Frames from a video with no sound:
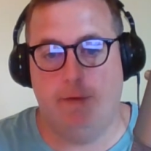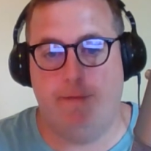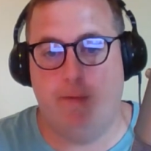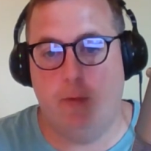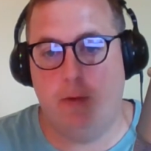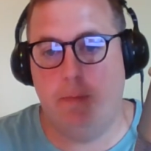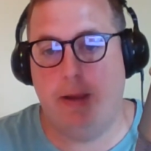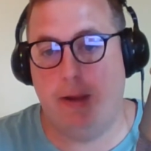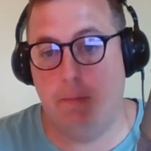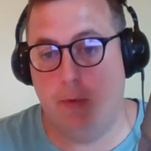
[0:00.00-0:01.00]
4
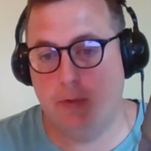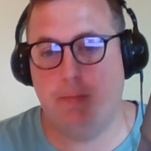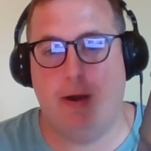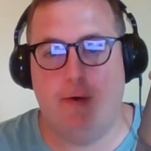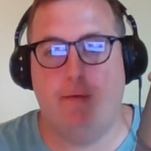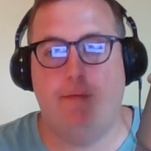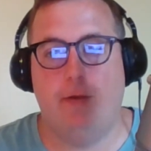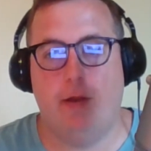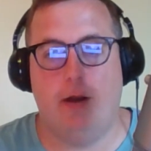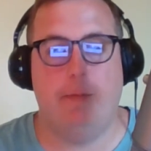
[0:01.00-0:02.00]
most
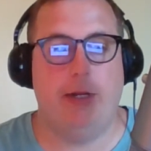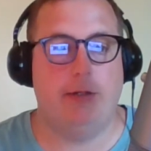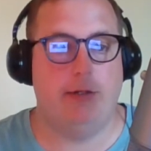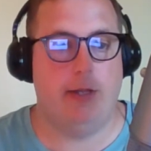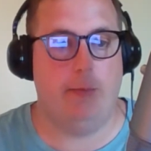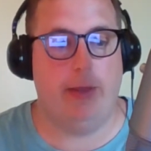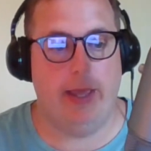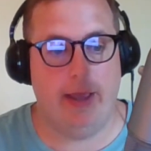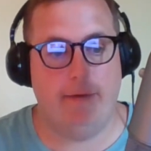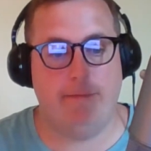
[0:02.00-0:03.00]
powerful automations that we
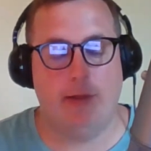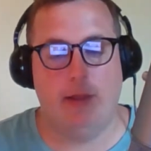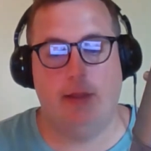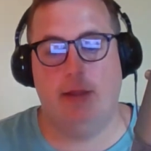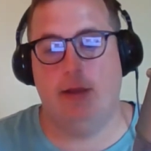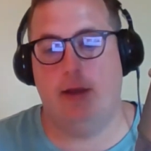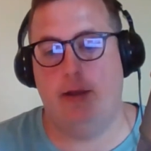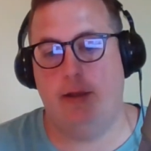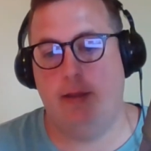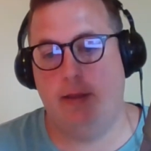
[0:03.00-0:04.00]
have
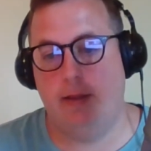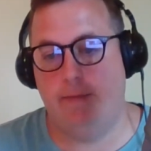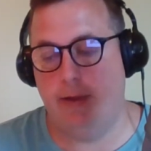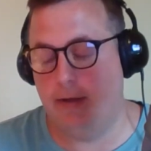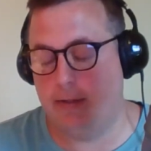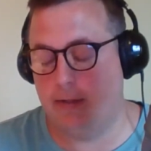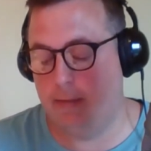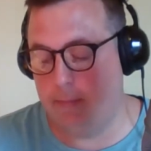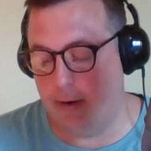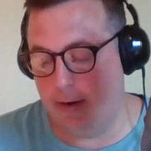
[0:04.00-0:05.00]
in the advanced
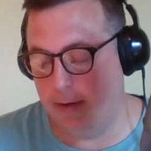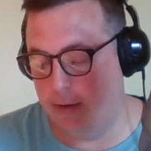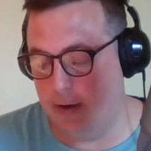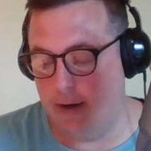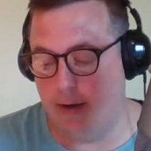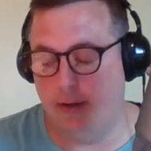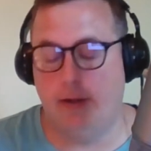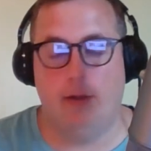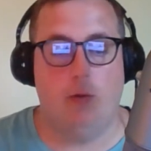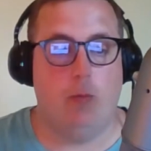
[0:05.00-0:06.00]
part are
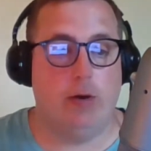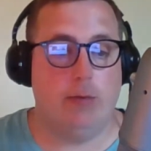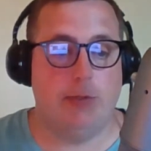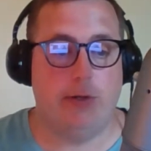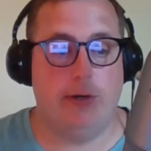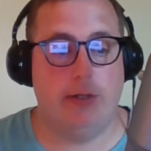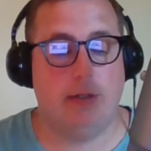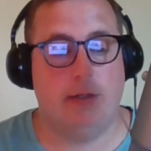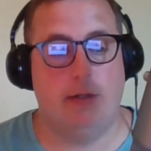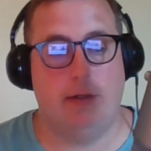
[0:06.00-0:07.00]
welcome
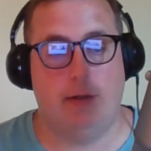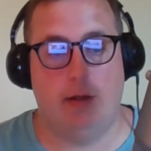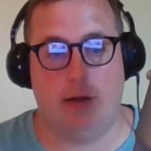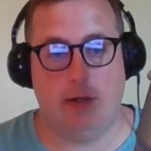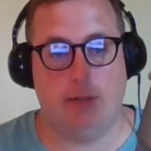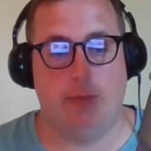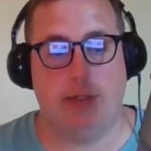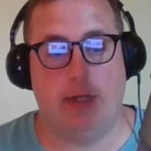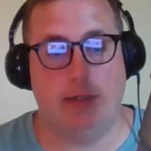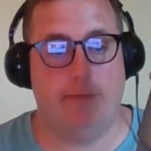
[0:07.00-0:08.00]
series. And a customer
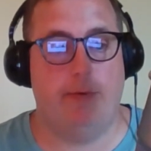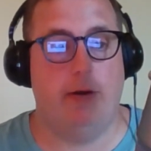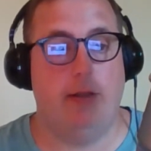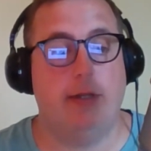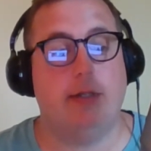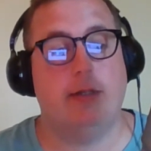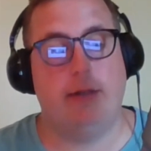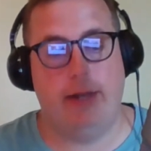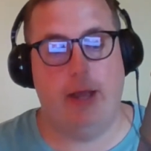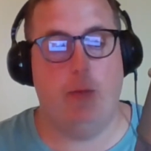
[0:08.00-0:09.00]
signs up for your
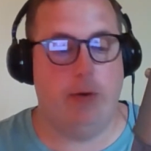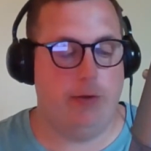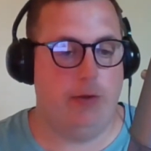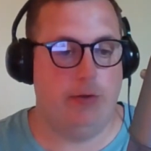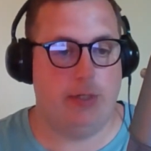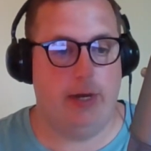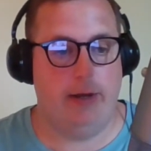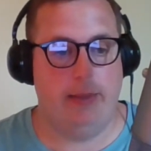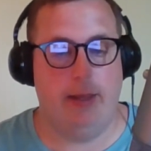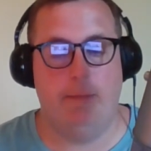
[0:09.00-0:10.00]
list. Now, what do you say
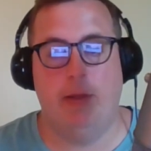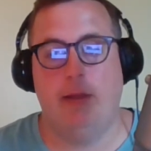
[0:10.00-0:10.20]
to them?